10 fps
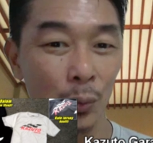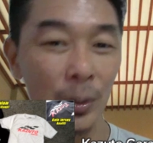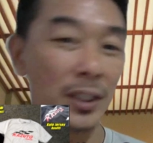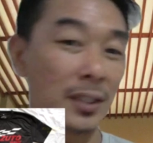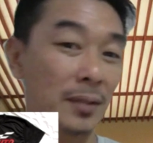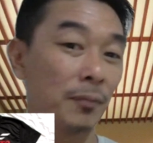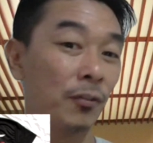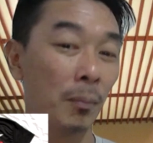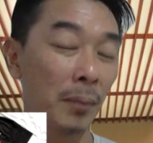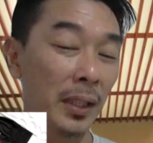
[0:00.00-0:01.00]
which is
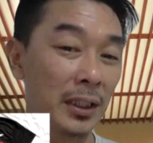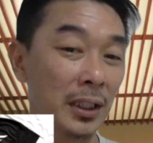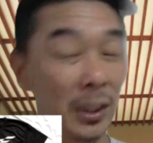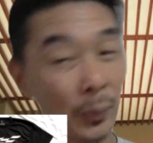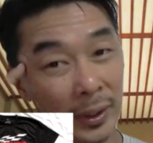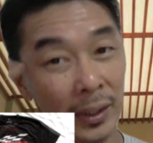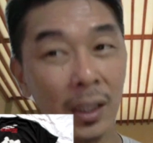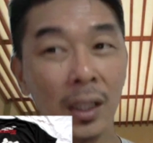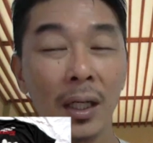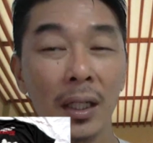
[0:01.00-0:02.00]
for Malaysian they would think
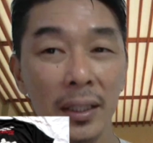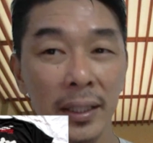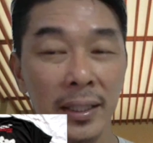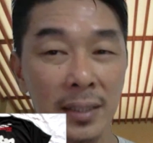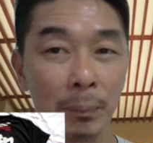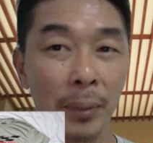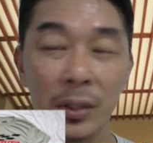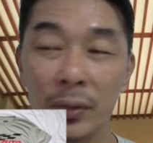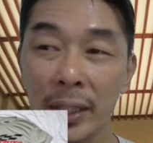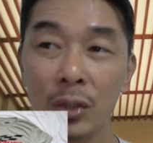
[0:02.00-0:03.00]
in
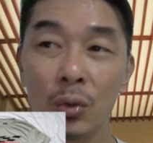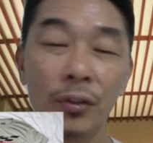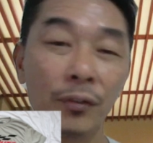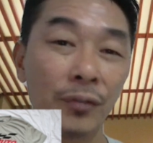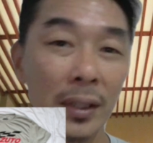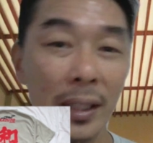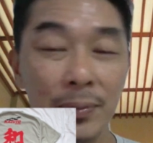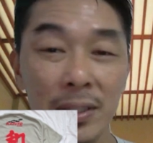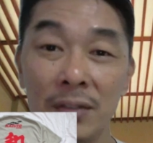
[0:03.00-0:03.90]
Sepang you can do 15 laps